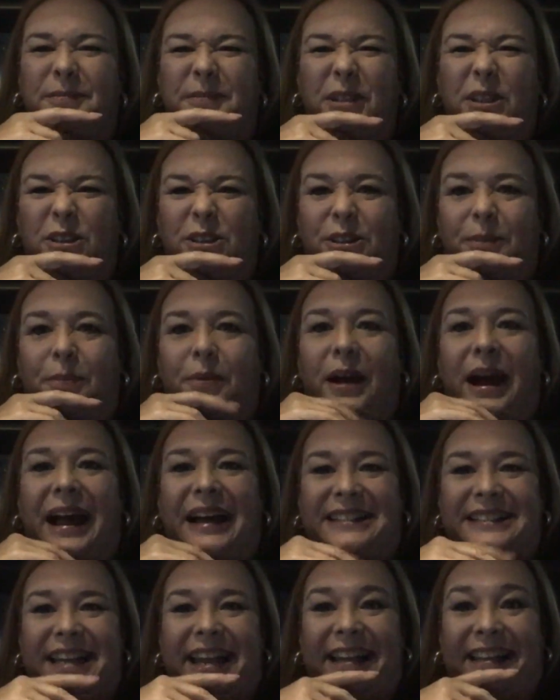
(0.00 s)
little
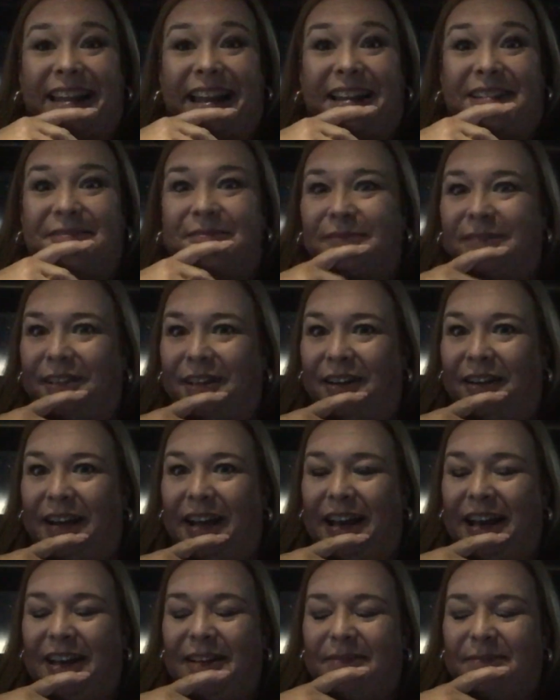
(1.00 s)
surprise like that.
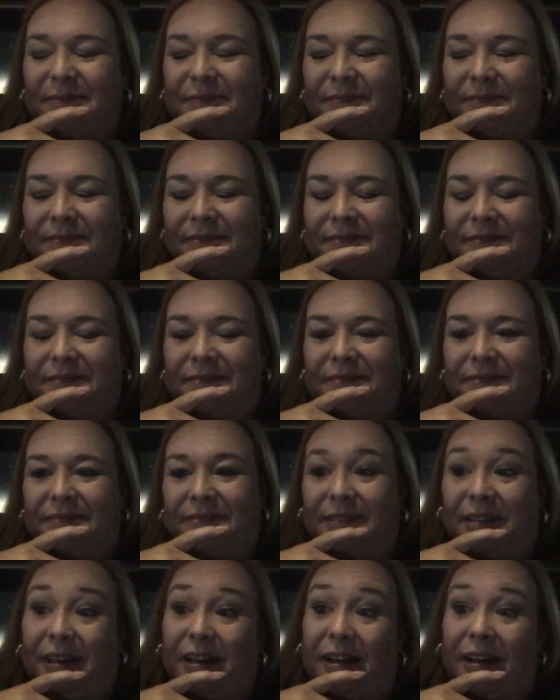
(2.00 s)
Alrighty?
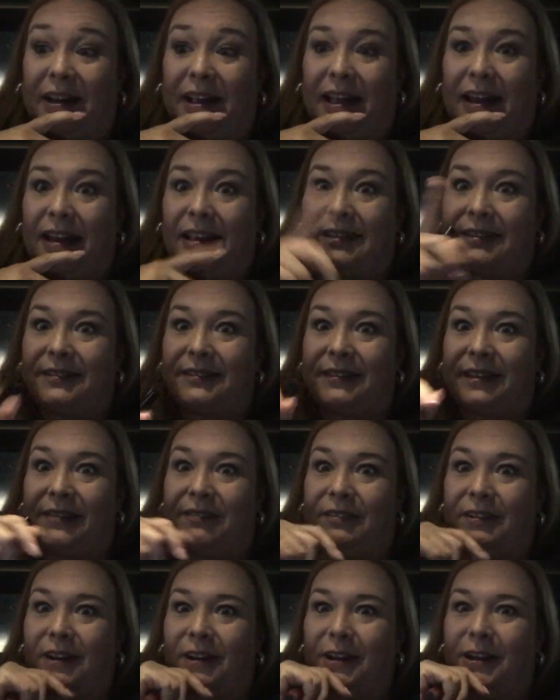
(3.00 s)
Alrighty, it's
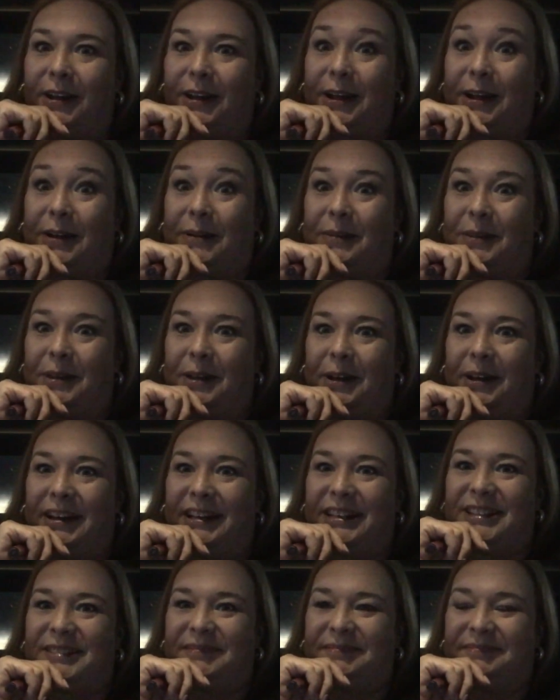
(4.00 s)
7 o'clock on the
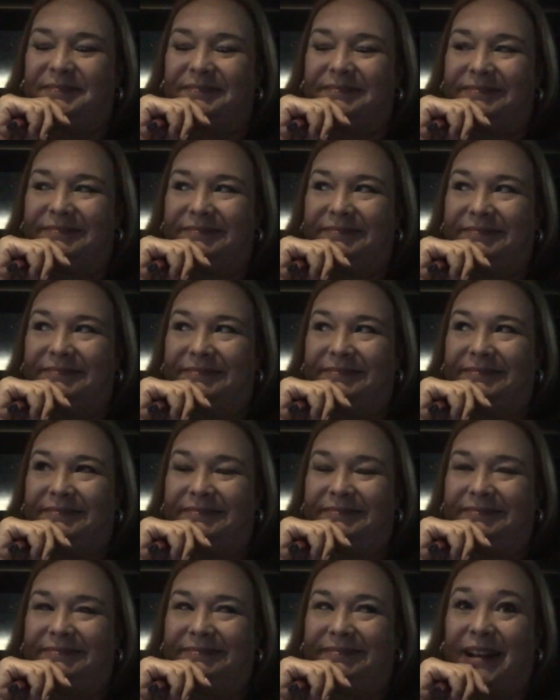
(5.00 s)
dot.
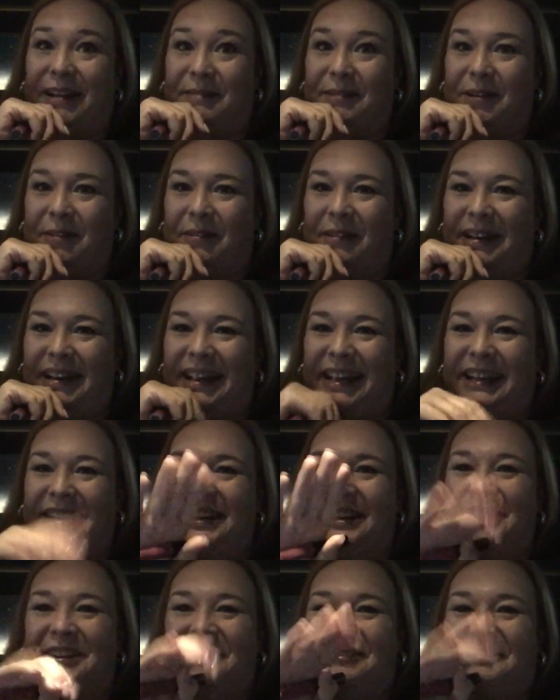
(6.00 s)
I'm going in.
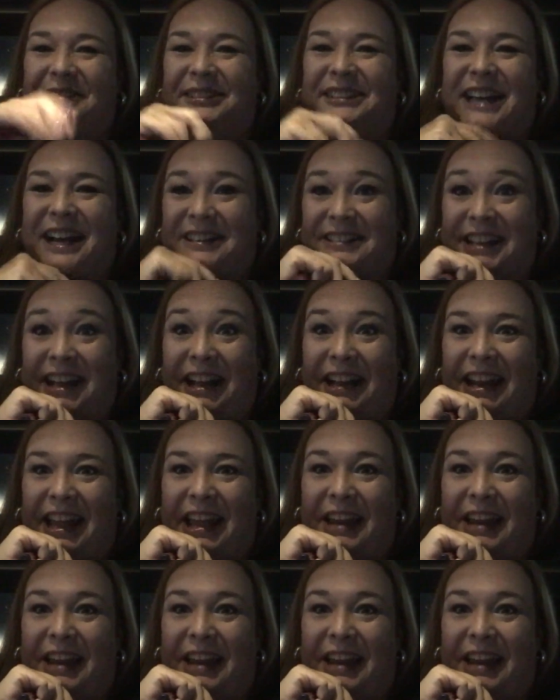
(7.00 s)
We'll talk to y'all